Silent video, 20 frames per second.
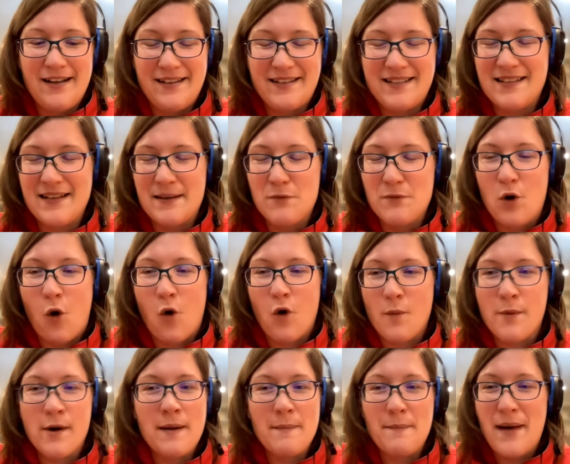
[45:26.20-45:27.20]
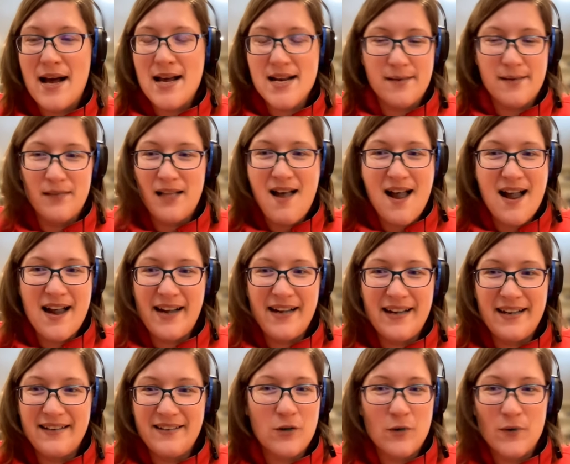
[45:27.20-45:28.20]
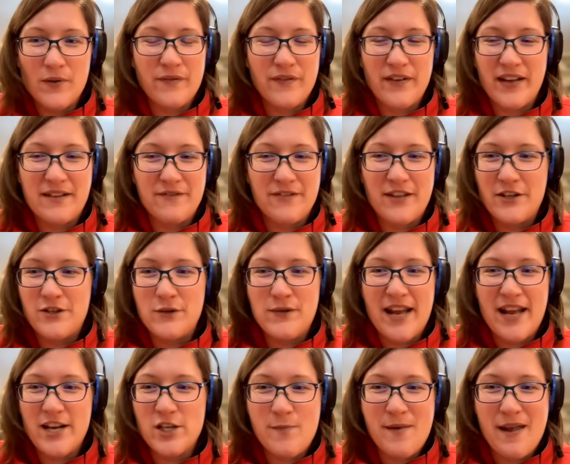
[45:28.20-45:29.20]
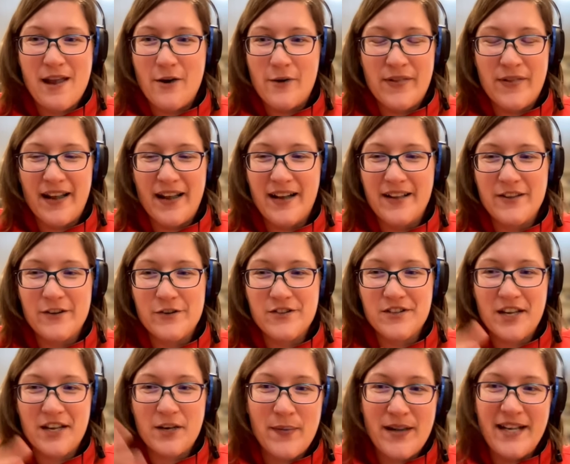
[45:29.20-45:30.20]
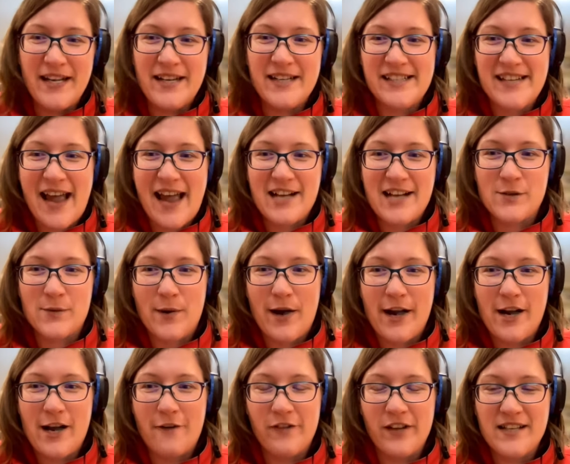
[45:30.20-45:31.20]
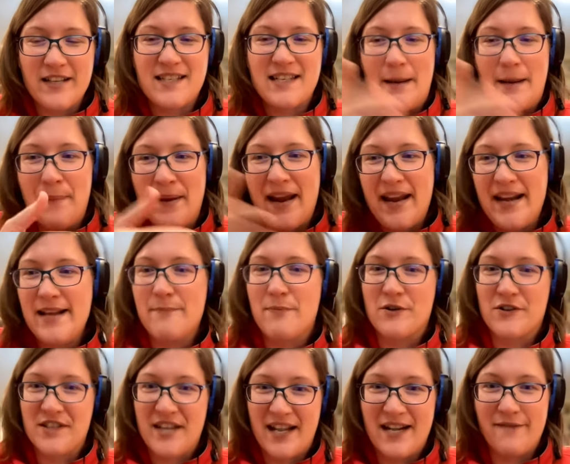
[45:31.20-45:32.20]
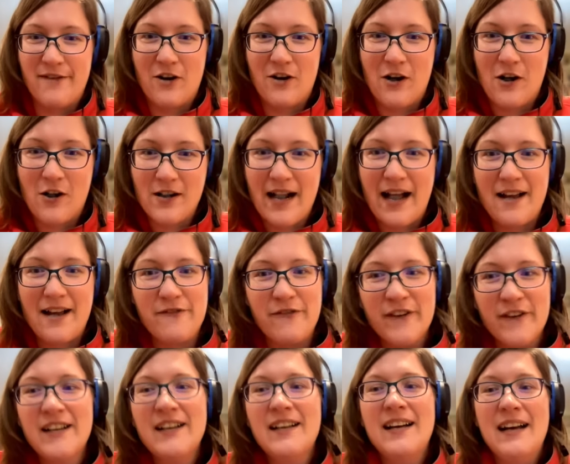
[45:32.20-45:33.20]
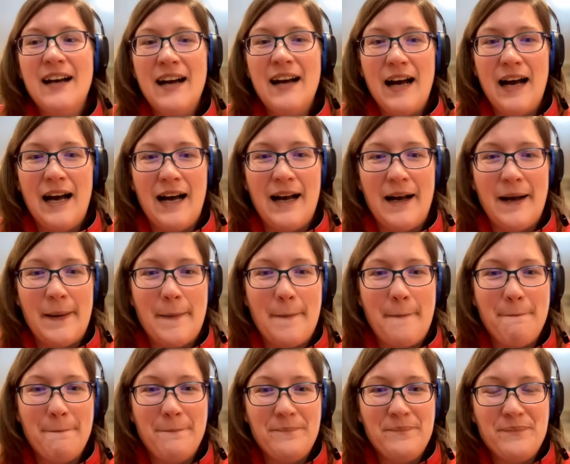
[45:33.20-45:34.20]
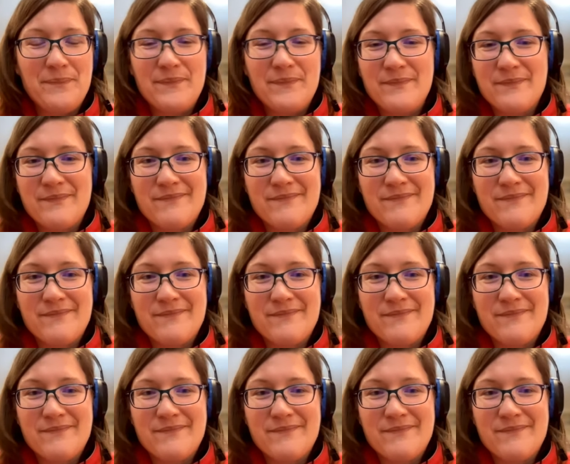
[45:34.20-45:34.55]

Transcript: some corporate bottom line, or if, like, if they do the HBO thing and they're just like, we need a tax write-off, let's dump 80% of our archive. RIP Infinity Train.